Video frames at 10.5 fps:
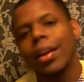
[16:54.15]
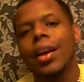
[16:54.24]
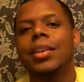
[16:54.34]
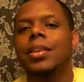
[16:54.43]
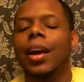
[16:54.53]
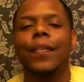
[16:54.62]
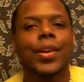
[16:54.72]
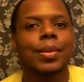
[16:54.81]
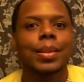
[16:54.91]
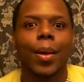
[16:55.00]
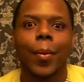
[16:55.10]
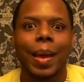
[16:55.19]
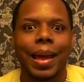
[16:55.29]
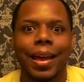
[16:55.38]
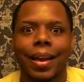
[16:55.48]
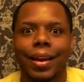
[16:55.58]
I feel so
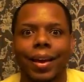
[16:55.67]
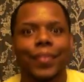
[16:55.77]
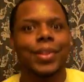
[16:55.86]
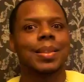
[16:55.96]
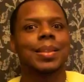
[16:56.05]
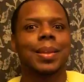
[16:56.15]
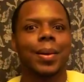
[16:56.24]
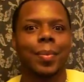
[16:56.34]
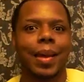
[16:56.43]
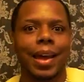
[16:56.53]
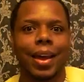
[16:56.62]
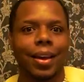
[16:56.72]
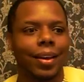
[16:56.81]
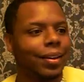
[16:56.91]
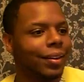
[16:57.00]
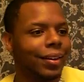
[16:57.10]
bad. I feel so bad.
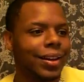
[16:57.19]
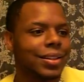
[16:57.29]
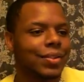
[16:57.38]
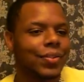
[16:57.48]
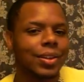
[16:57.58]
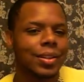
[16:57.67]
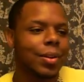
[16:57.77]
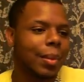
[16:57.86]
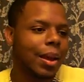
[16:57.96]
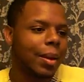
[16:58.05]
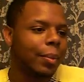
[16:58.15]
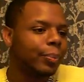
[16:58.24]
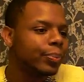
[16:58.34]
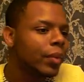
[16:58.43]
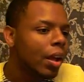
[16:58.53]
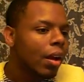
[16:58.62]
I just feel so bad.
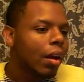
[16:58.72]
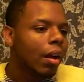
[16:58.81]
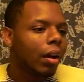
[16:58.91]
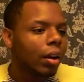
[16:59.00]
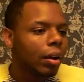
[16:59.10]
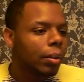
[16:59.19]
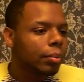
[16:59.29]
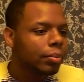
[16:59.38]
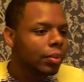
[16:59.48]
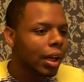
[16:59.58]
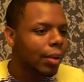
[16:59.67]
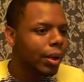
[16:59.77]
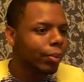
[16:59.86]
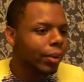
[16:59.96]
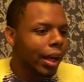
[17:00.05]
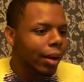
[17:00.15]
I
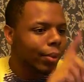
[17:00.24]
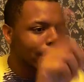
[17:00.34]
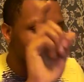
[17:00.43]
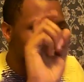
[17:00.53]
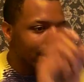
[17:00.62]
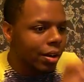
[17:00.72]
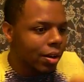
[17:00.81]
really want to find